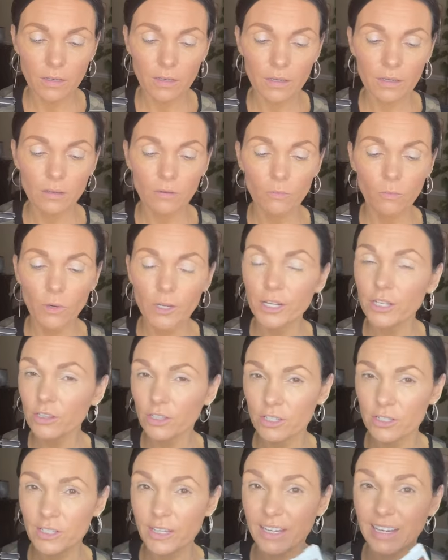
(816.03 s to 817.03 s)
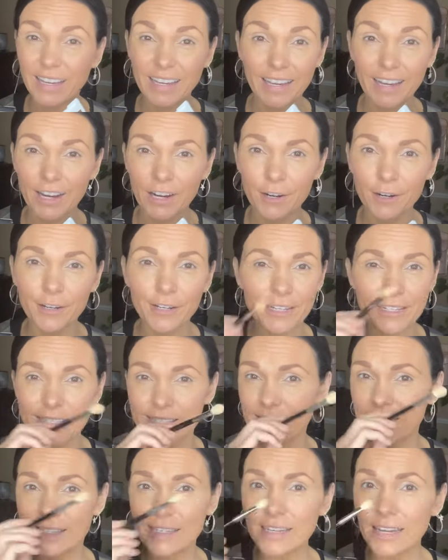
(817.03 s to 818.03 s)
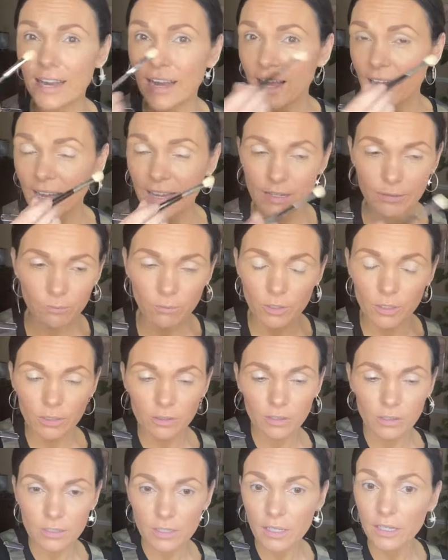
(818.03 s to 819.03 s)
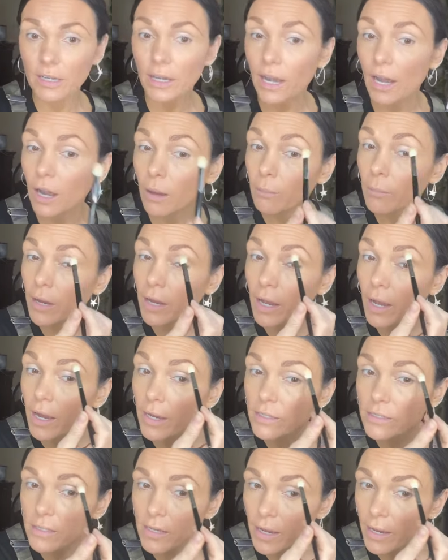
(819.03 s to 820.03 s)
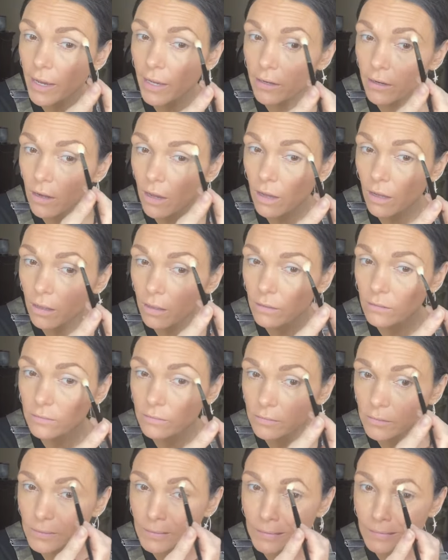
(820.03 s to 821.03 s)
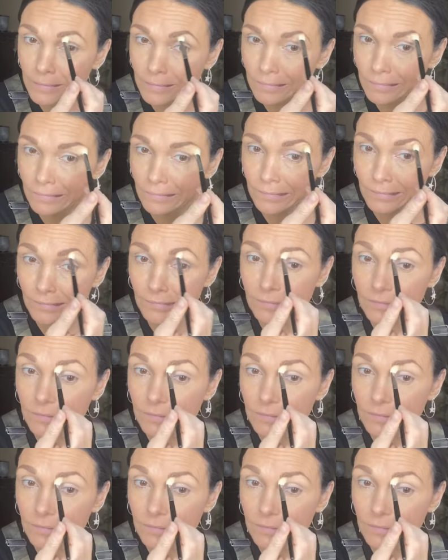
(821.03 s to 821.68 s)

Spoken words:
what it looks like here is not what it looks like on my eyes at all. But